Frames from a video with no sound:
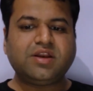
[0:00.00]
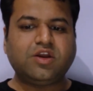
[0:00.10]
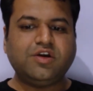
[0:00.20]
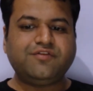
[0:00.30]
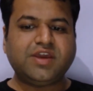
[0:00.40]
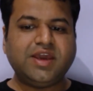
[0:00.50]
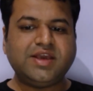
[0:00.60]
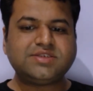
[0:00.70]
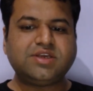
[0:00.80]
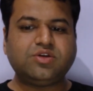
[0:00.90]
Now if k
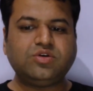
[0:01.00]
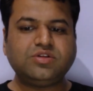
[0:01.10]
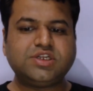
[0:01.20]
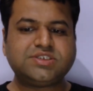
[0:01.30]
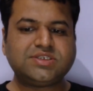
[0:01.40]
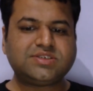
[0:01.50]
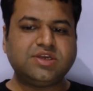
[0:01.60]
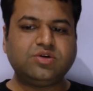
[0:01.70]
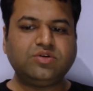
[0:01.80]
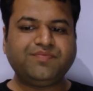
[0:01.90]
is zero, this is
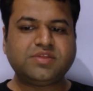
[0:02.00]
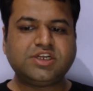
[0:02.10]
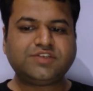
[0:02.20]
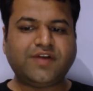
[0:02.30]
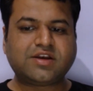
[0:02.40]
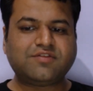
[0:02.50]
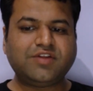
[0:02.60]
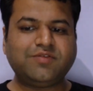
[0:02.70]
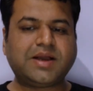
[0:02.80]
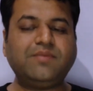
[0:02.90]
zero, this factor
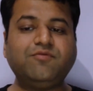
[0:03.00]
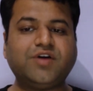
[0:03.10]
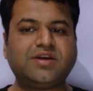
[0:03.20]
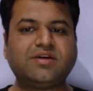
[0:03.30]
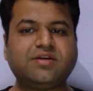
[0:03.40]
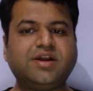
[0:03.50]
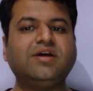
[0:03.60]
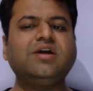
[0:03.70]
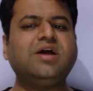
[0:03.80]
will become one, right?